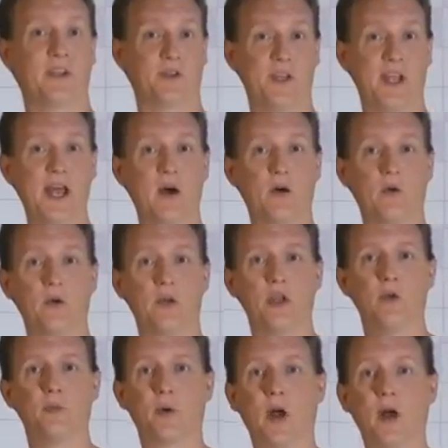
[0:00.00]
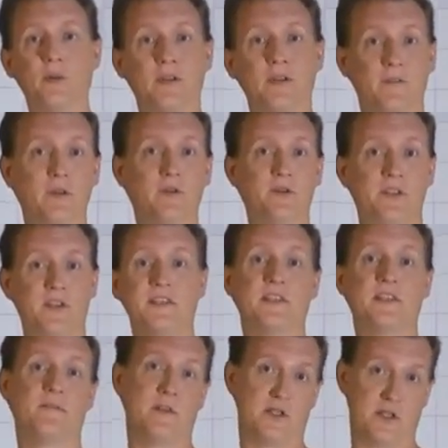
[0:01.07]
until now, you probably have used this
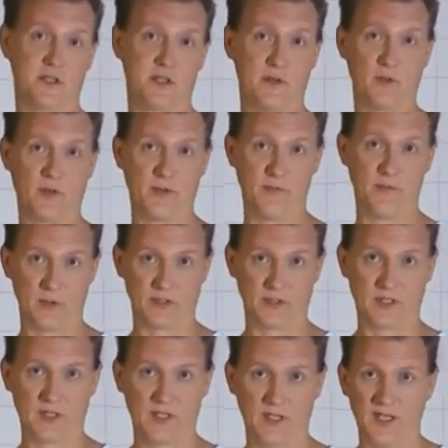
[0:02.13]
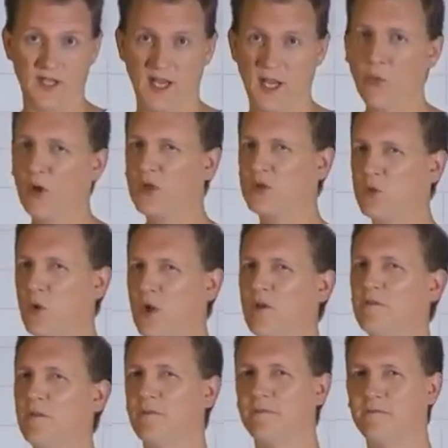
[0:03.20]
division symbol the most. It works well
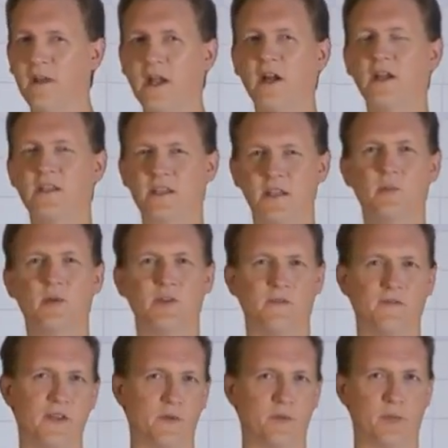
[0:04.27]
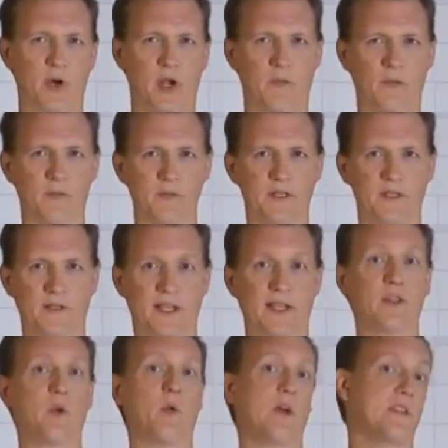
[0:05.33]
for very simple division problems,
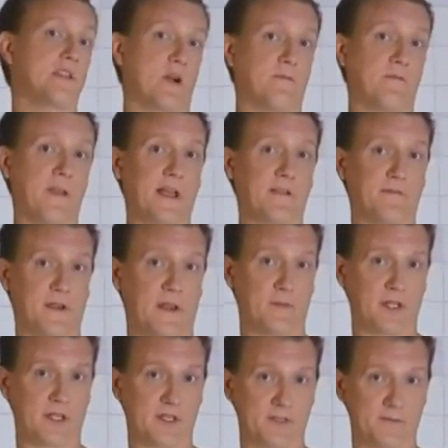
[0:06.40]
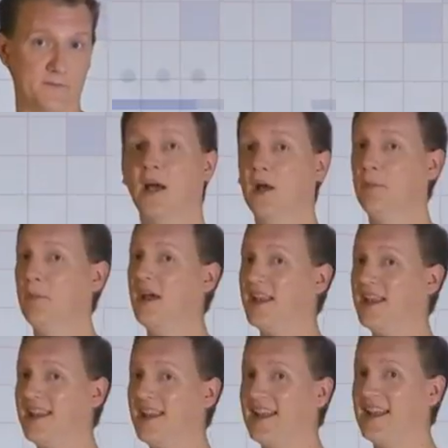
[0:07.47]
like the ones in our fact families.
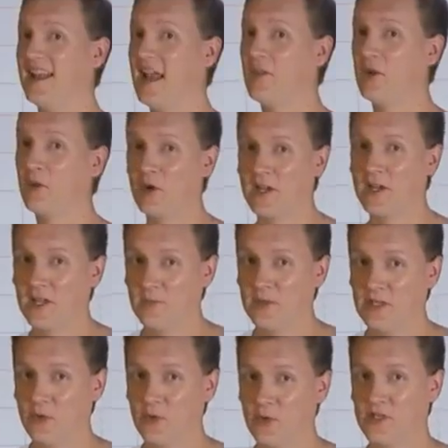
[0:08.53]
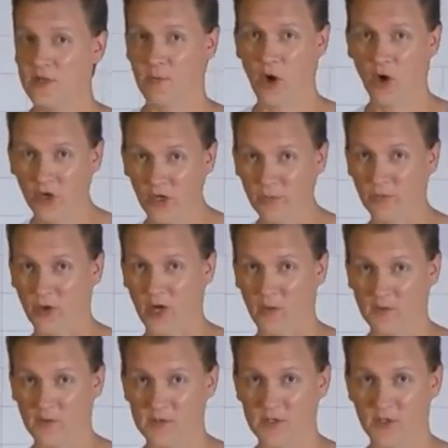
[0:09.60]
But now that we're going to be doing some harder
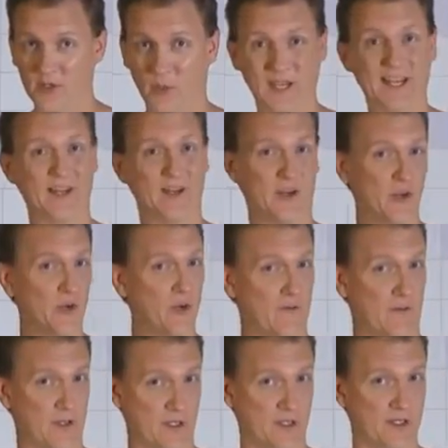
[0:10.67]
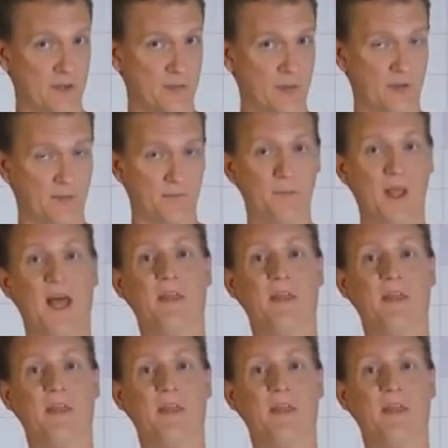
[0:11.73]
problems, we need a new division symbol.